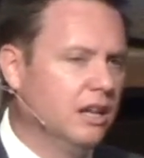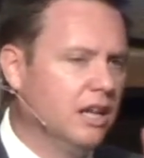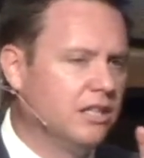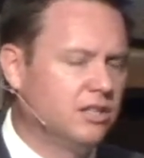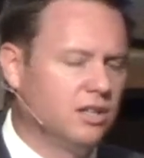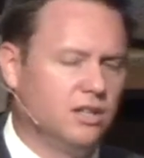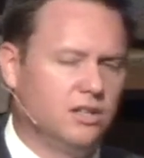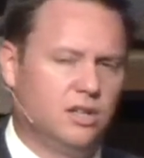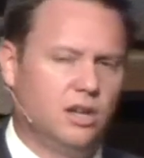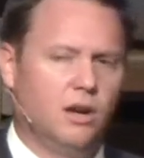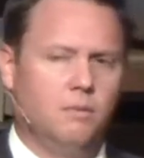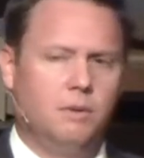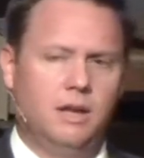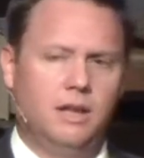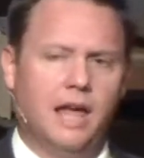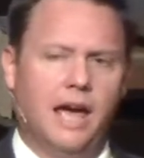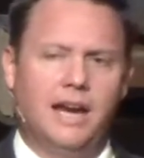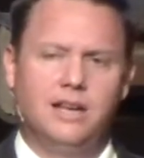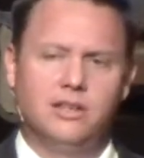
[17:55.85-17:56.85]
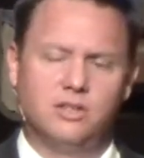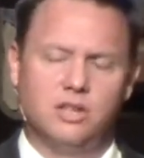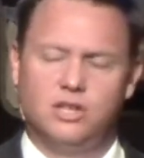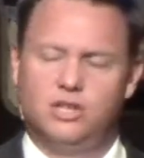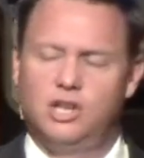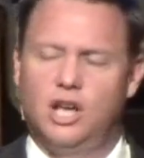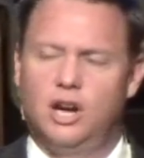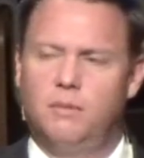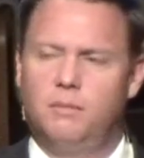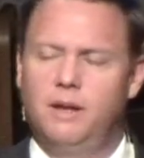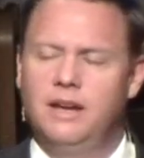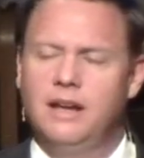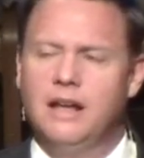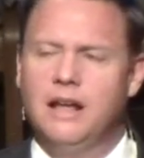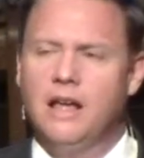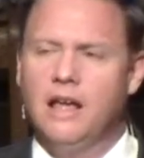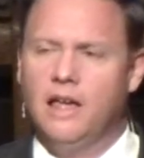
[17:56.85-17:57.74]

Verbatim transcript: Listen to me, ladies and gentlemen.